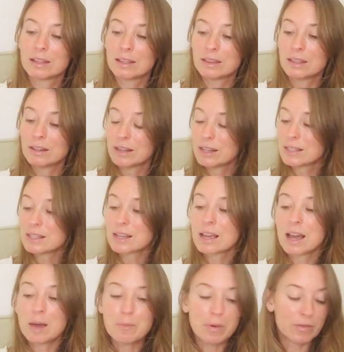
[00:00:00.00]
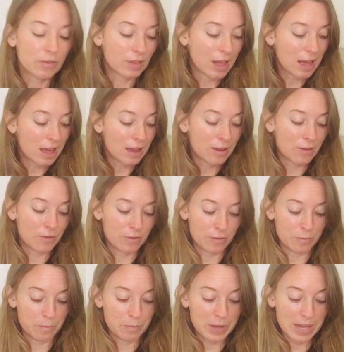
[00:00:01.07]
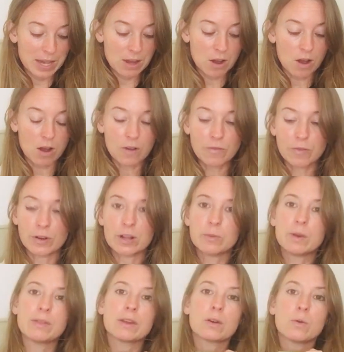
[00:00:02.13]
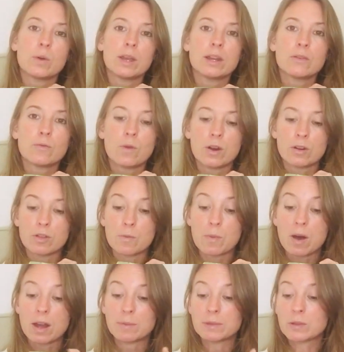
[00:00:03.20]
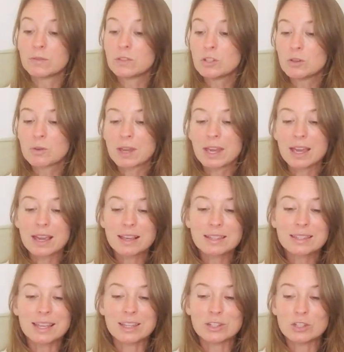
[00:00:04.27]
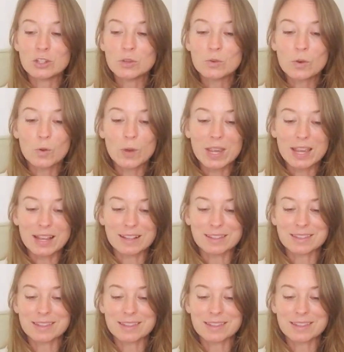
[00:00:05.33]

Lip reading: There is a cup of love being offered, and we have the Queen of Water on the bottom. So 2 kings and 2 queens.